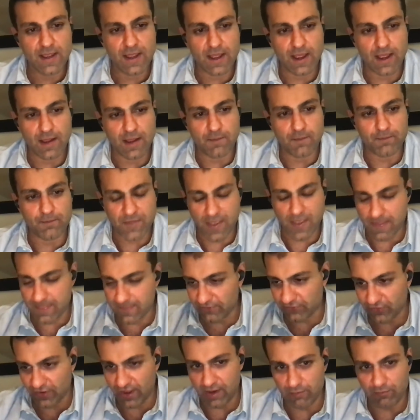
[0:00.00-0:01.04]
And the
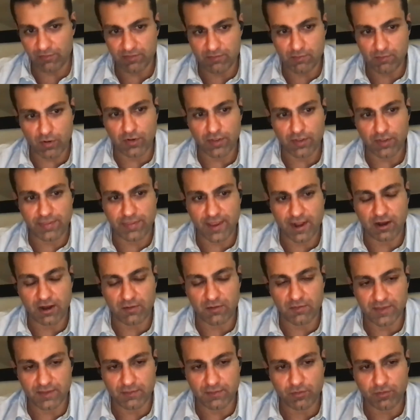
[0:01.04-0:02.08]
same with
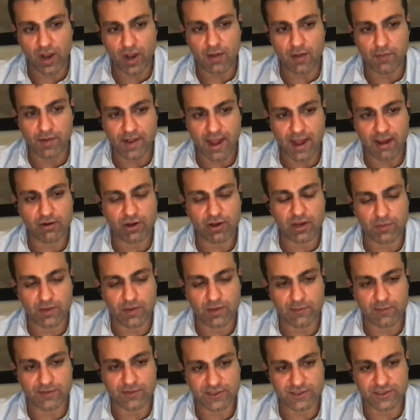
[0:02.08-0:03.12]
monotherapy. The primary outcome,
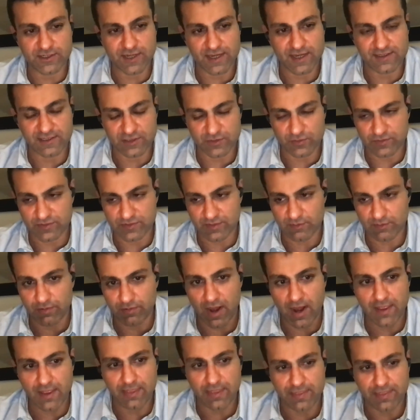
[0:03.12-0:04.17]
hemostasis, was
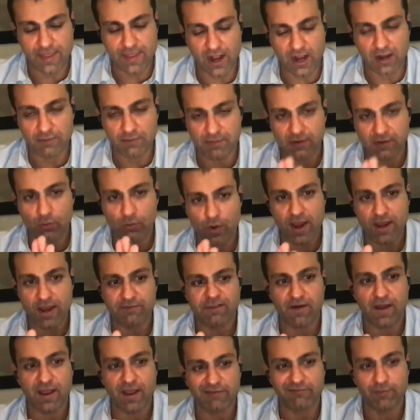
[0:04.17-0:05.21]
apply the therapy, wait
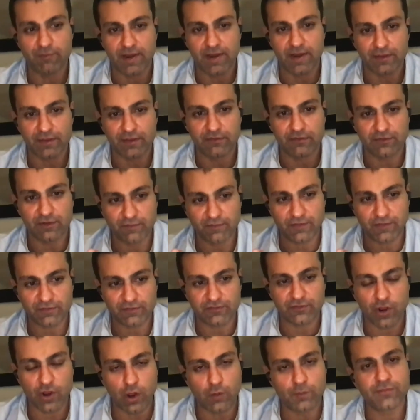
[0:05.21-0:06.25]
5 minutes. If it
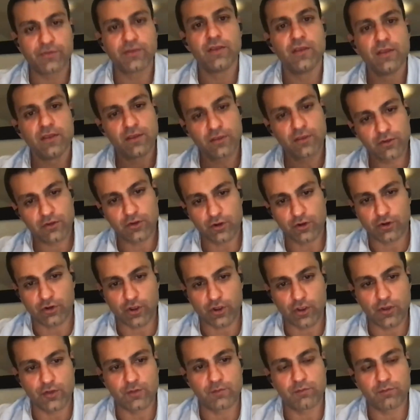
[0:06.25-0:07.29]
stopped, you're
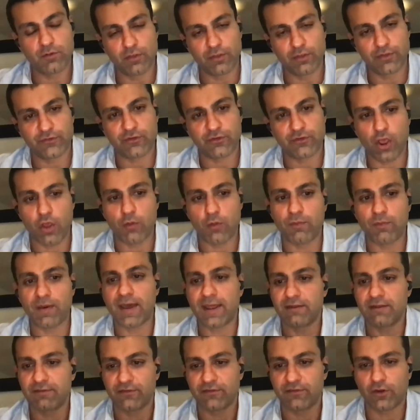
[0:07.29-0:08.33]
good, pull the scope out.
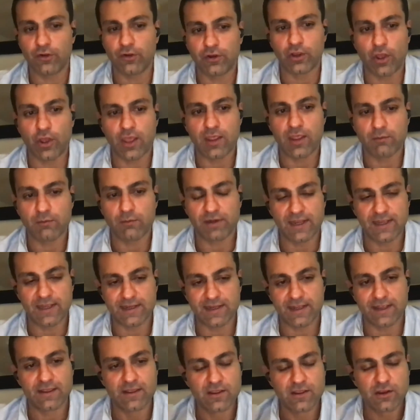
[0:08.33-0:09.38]
If there's ongoing
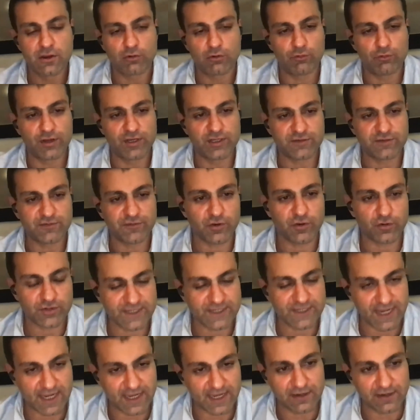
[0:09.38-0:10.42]
bleeding, reach for your
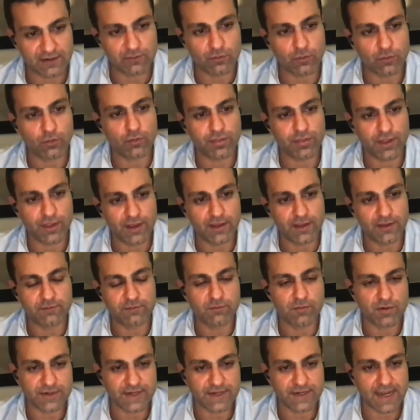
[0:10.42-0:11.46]
second or third
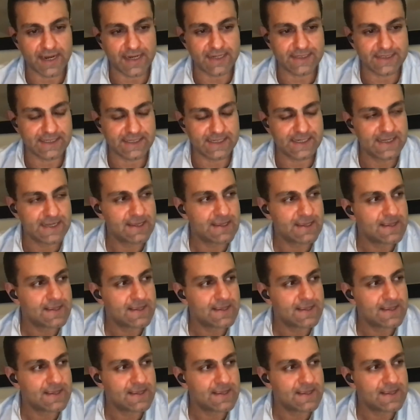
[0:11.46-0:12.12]
modality.